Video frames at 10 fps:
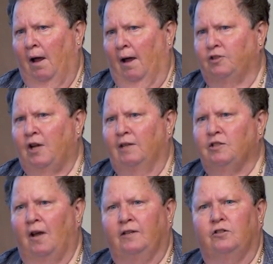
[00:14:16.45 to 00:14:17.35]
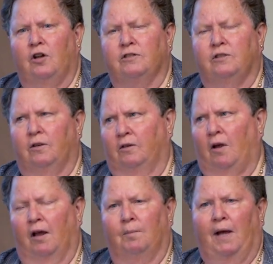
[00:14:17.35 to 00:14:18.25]
A chance not to just
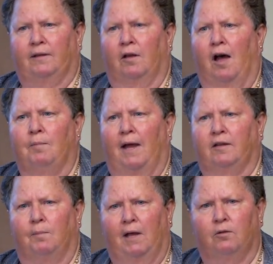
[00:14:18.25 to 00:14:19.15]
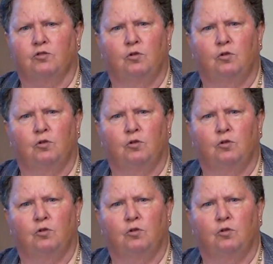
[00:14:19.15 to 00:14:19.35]
talk about the combat commanders,